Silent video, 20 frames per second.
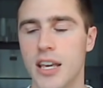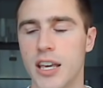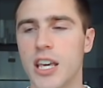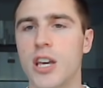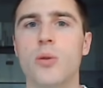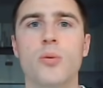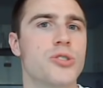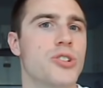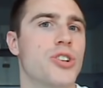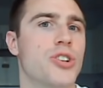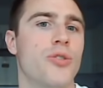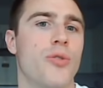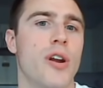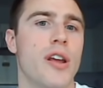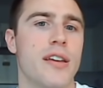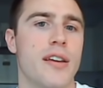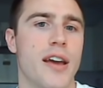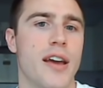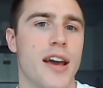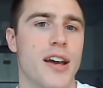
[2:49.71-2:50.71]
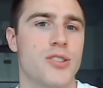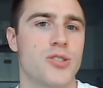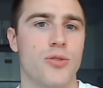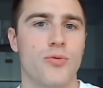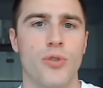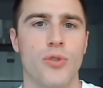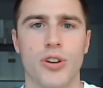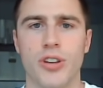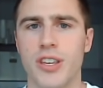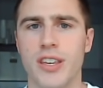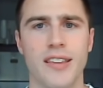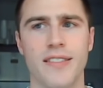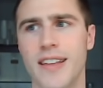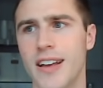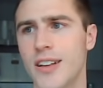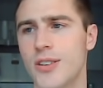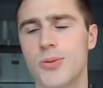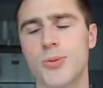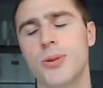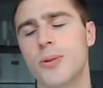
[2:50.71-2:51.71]
he was great as a rookie, and
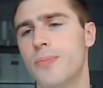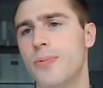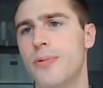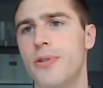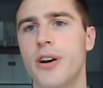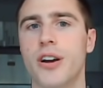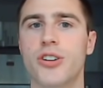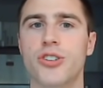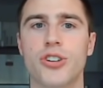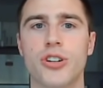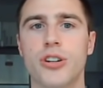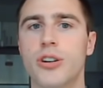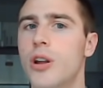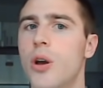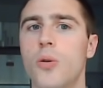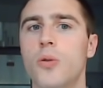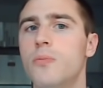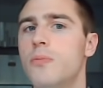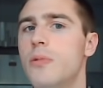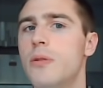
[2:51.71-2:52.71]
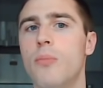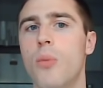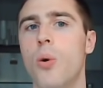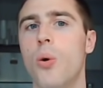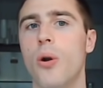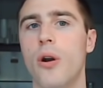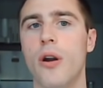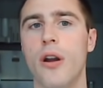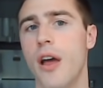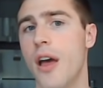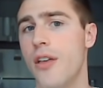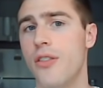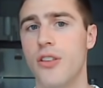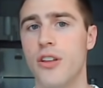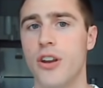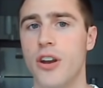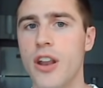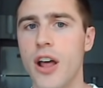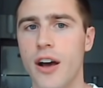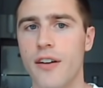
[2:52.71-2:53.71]
that sort of production would be more
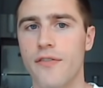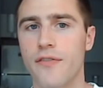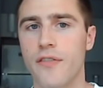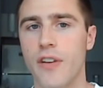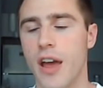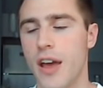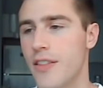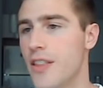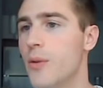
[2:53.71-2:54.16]
than enough.